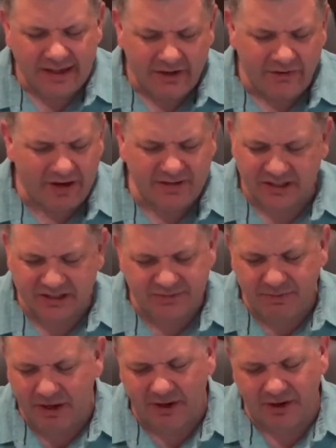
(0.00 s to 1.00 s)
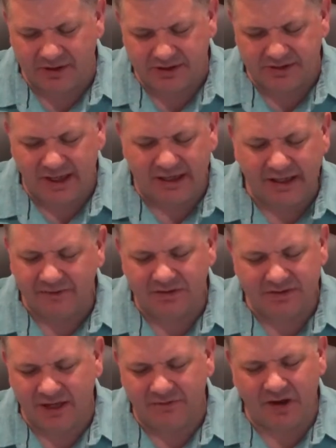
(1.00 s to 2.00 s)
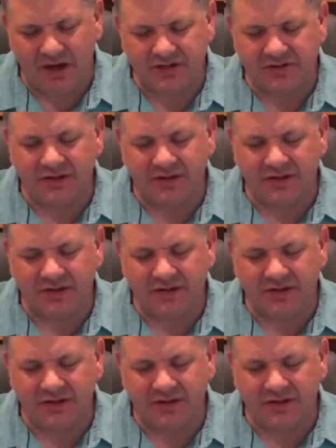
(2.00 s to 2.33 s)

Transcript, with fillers: who has experienced that gift of salvation,